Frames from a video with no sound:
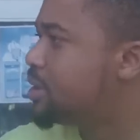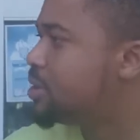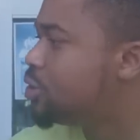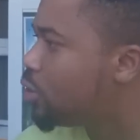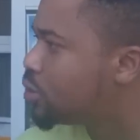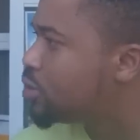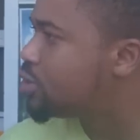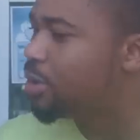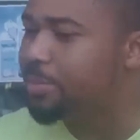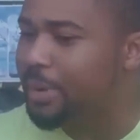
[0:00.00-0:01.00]
Listen, the
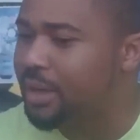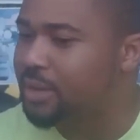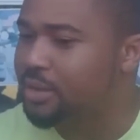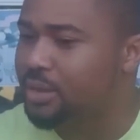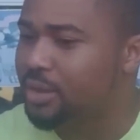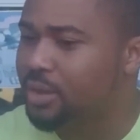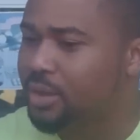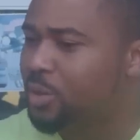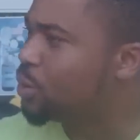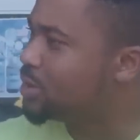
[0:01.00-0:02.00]
doctor saw a man
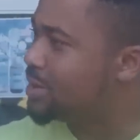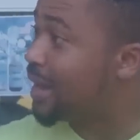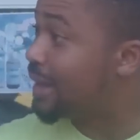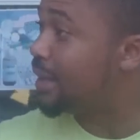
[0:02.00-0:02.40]
who was